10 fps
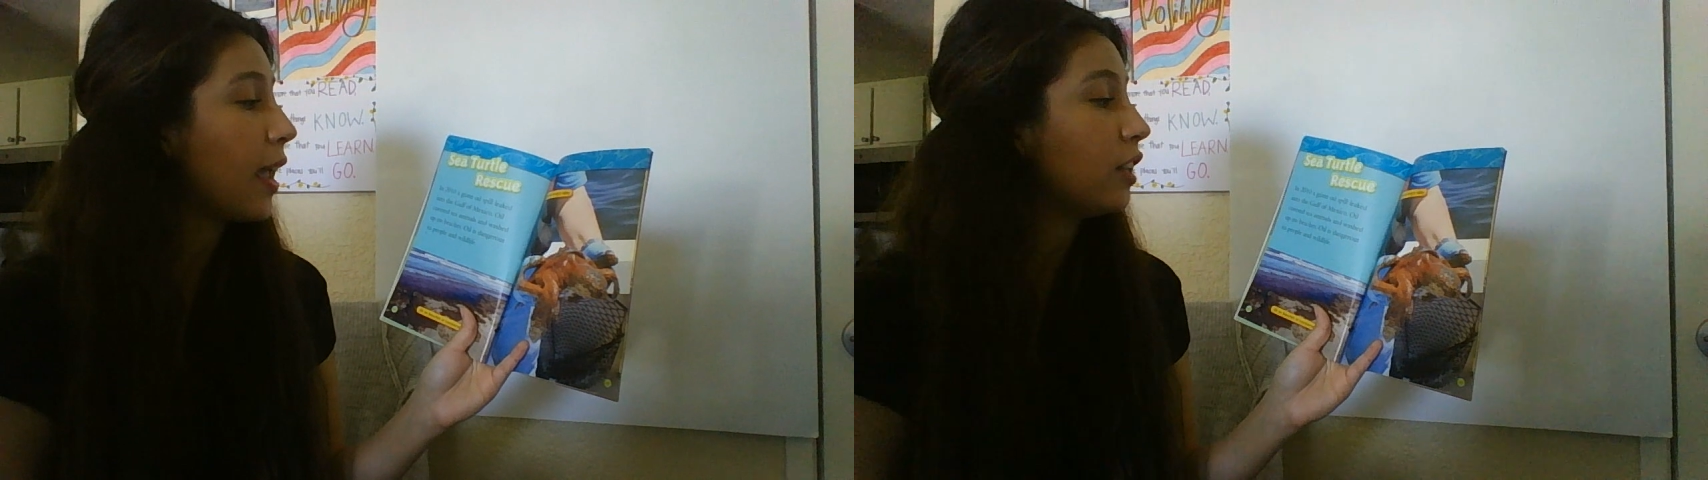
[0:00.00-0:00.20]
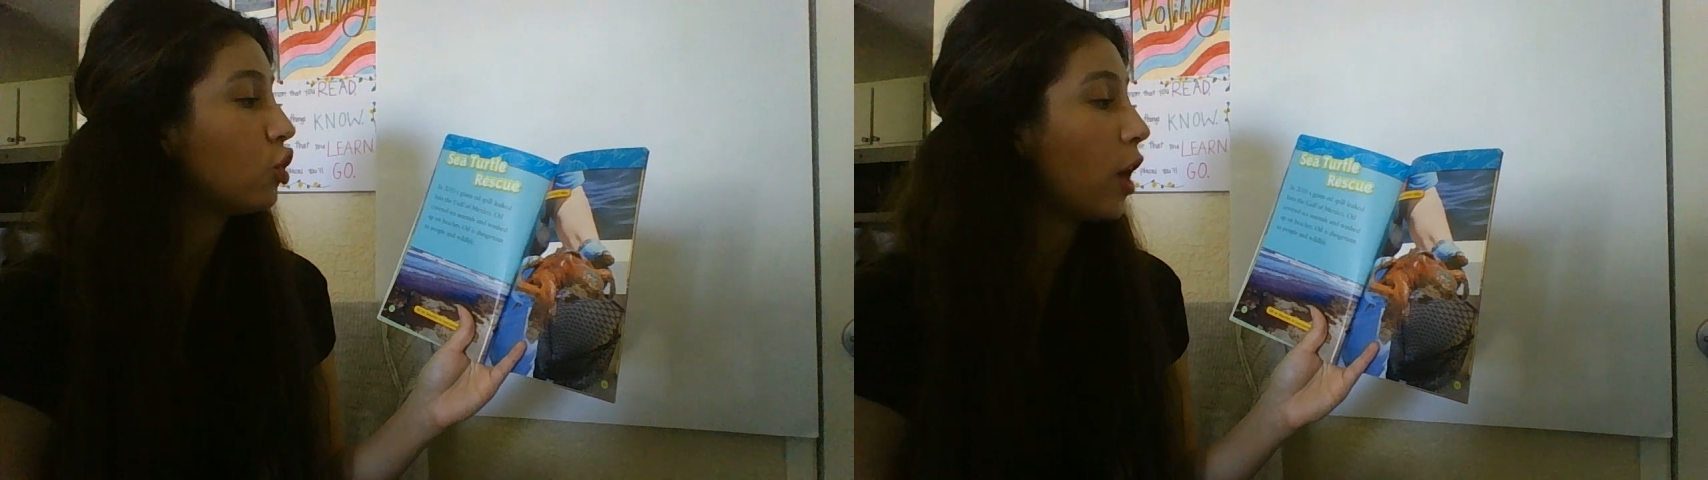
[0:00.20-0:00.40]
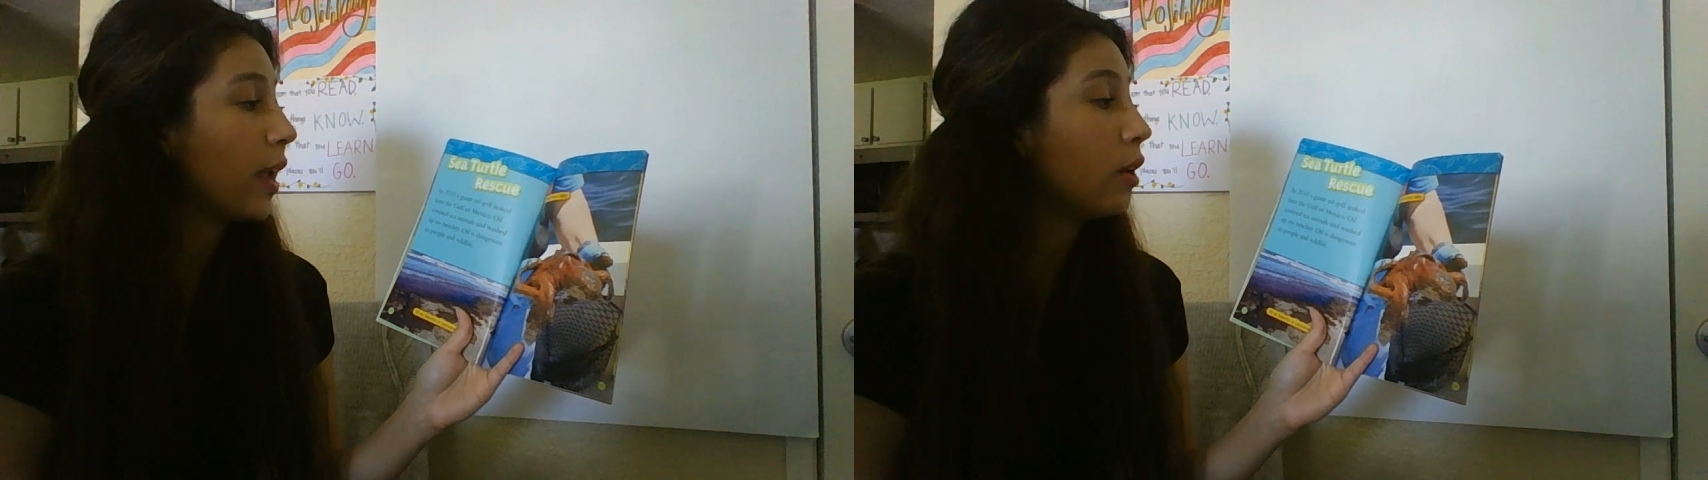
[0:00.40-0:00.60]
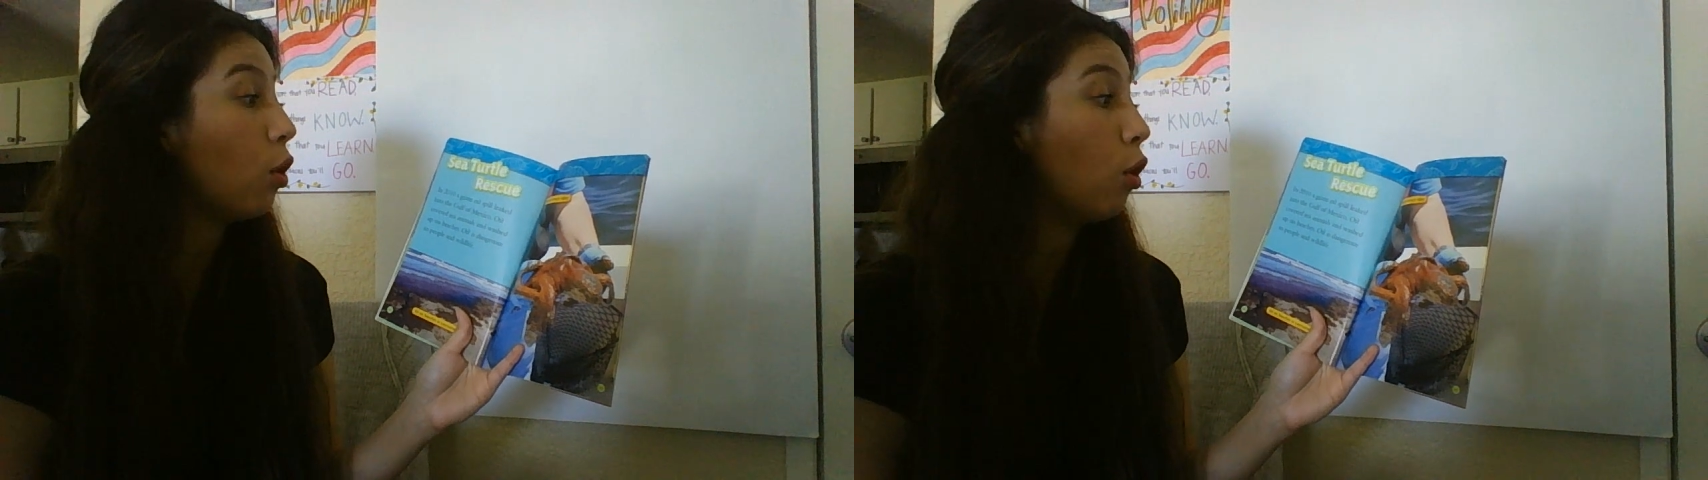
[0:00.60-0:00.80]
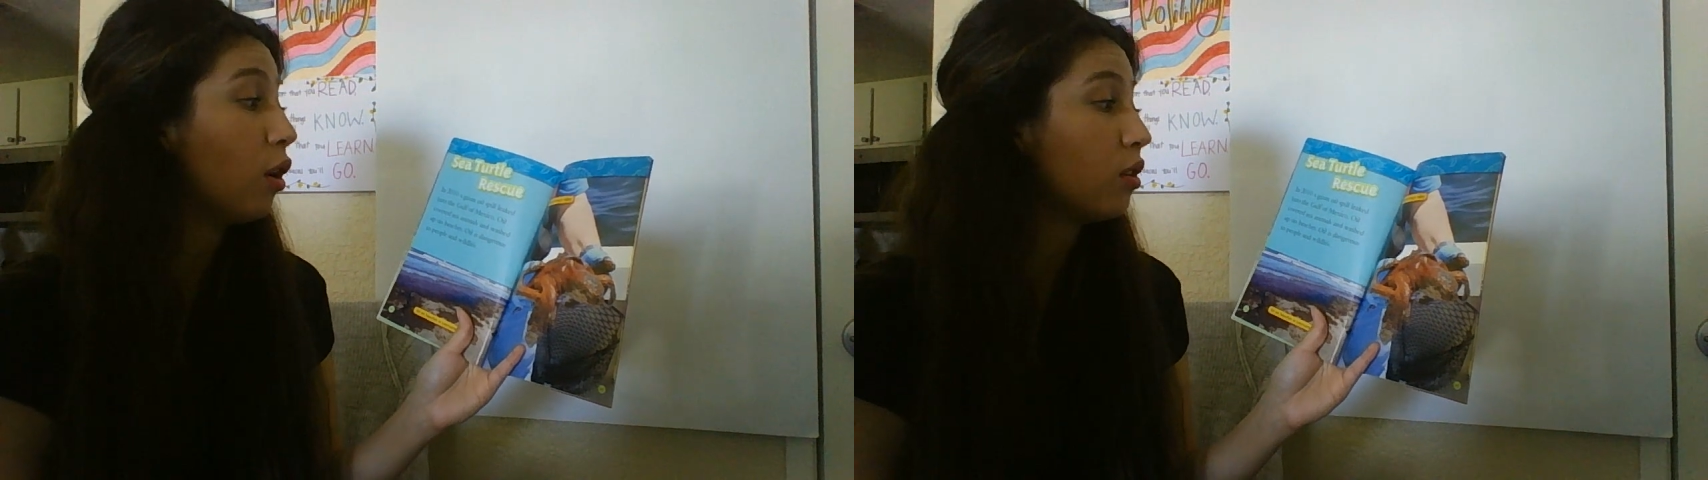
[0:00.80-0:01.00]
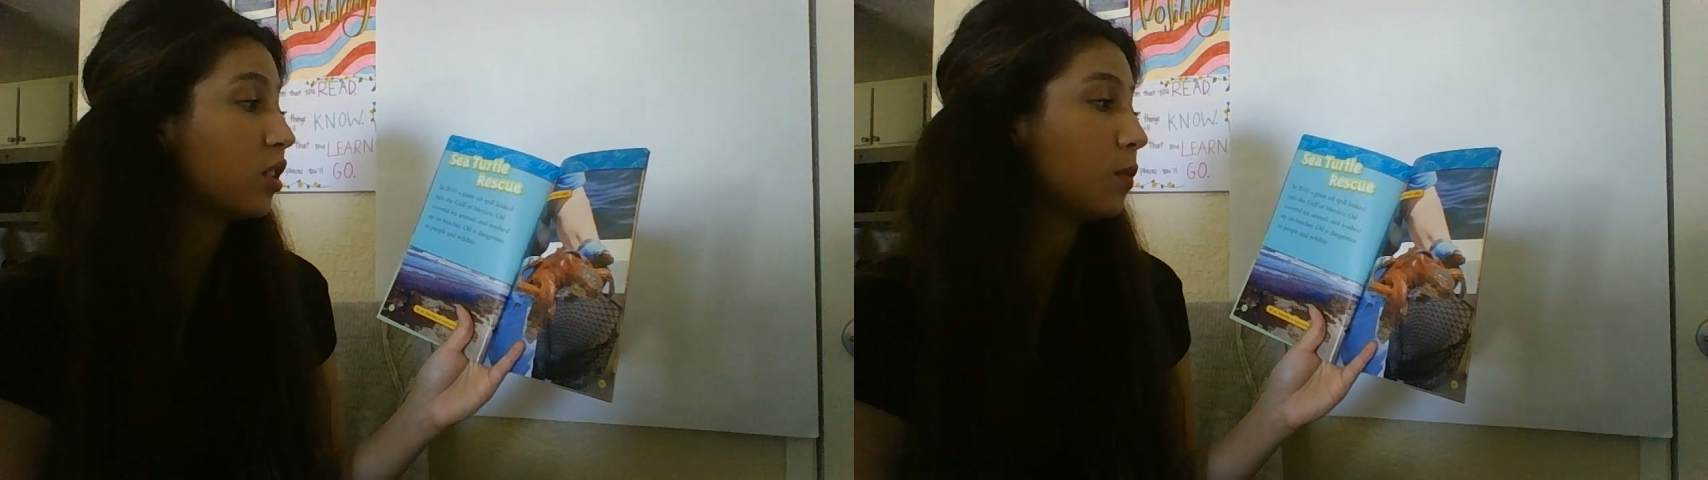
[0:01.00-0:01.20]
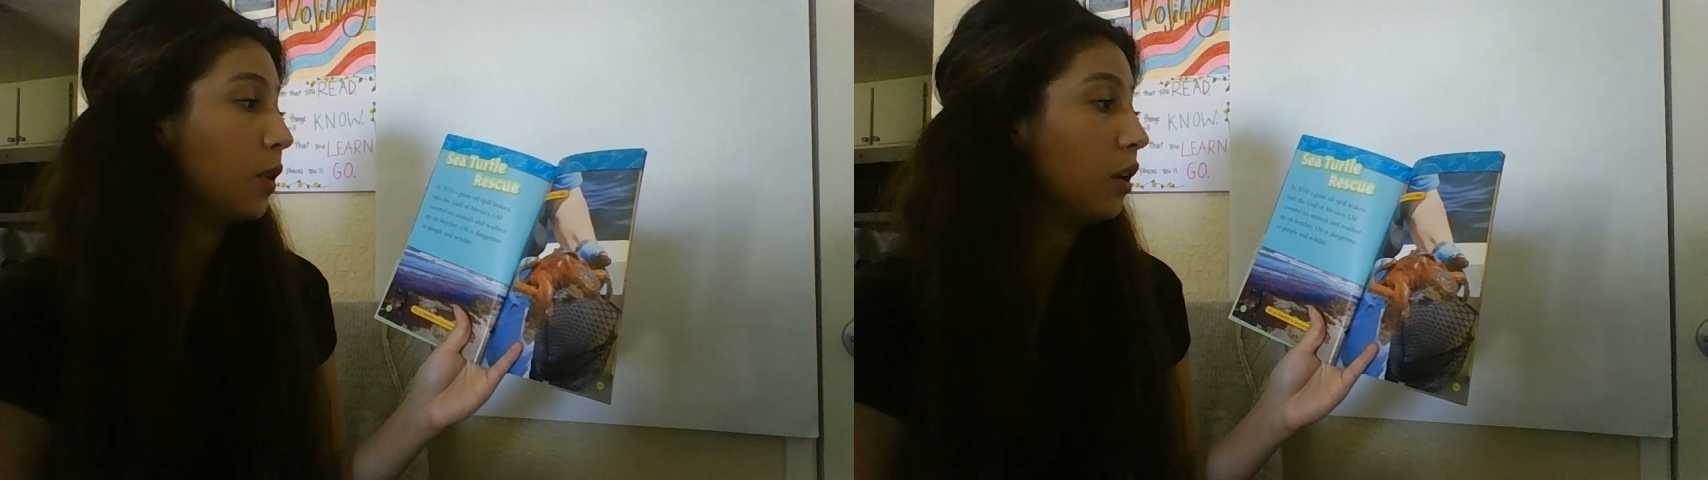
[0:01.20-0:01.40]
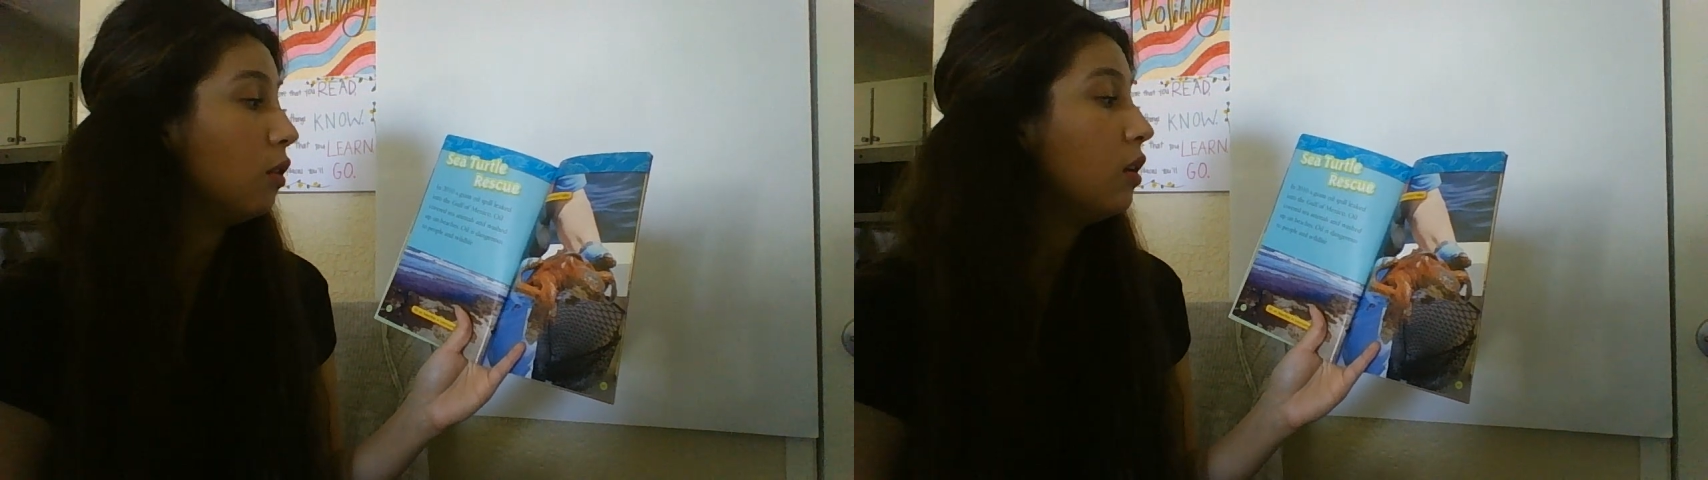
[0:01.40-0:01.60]
a giant oil
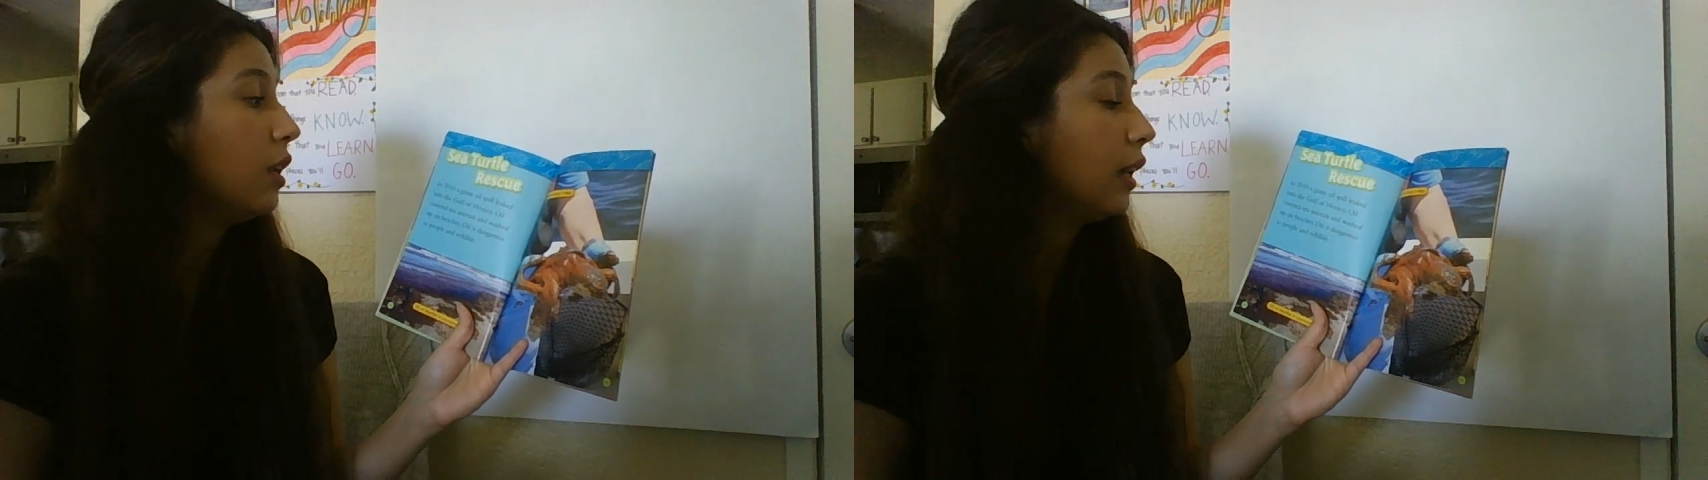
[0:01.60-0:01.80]
spill